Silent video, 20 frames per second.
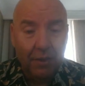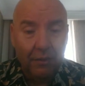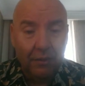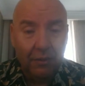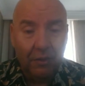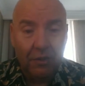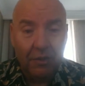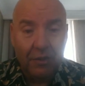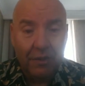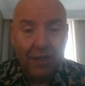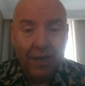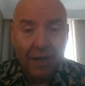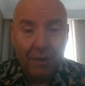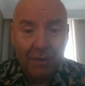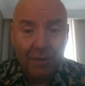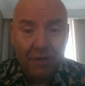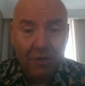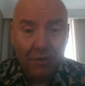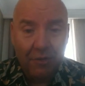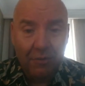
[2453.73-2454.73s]
Turner
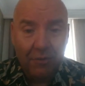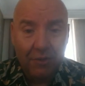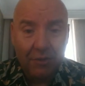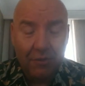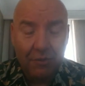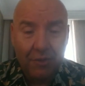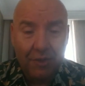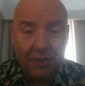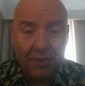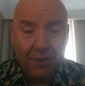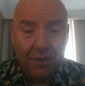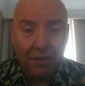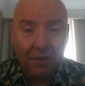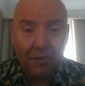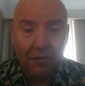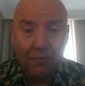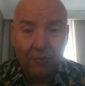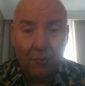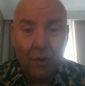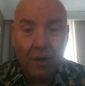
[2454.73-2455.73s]
Animation was doing
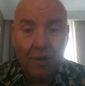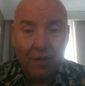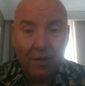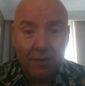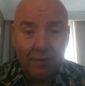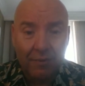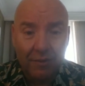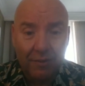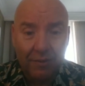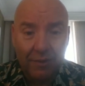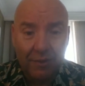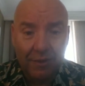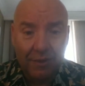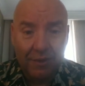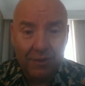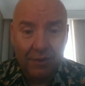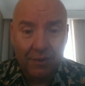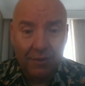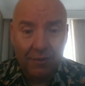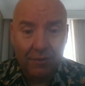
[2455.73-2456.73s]
stuff. Warner
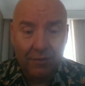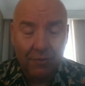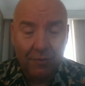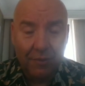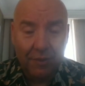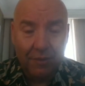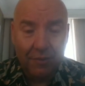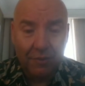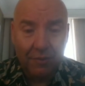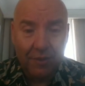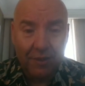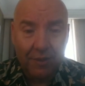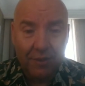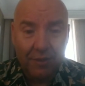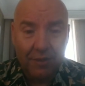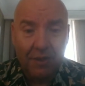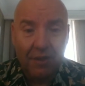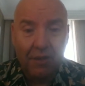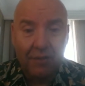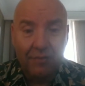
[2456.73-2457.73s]
Bros. Was doing
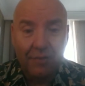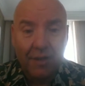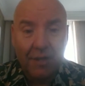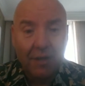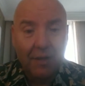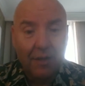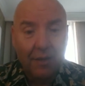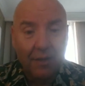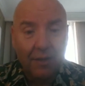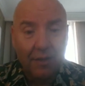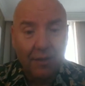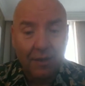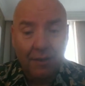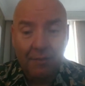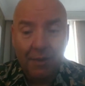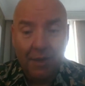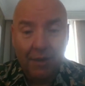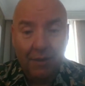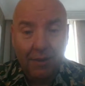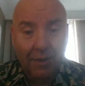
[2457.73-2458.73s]
stuff. I
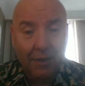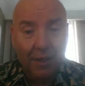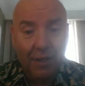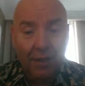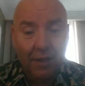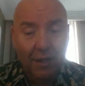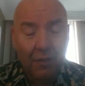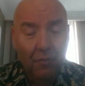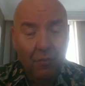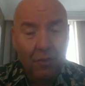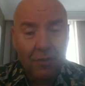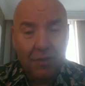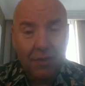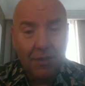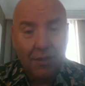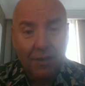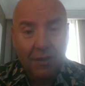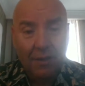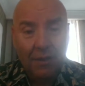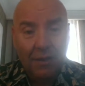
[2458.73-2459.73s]
mean, it was
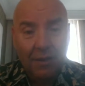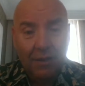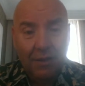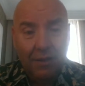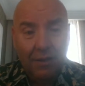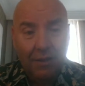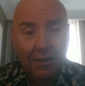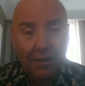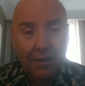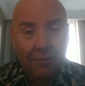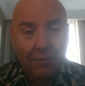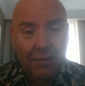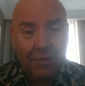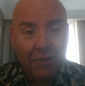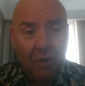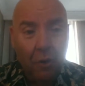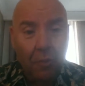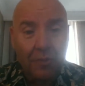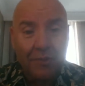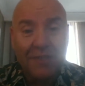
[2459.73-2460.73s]

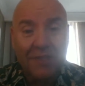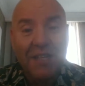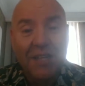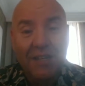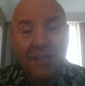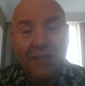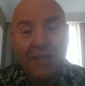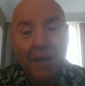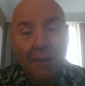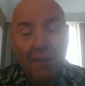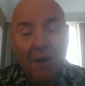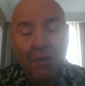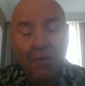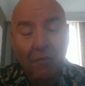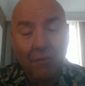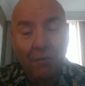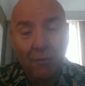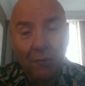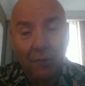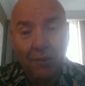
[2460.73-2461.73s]
obscene the amount
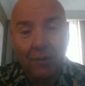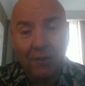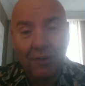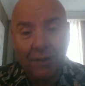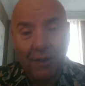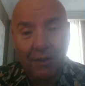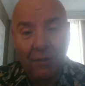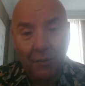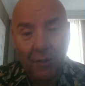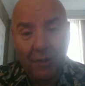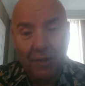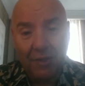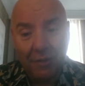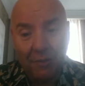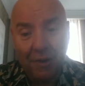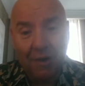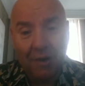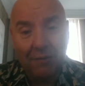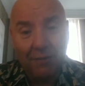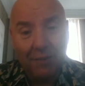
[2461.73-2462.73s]
of work that was
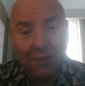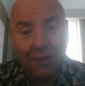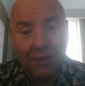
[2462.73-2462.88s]
around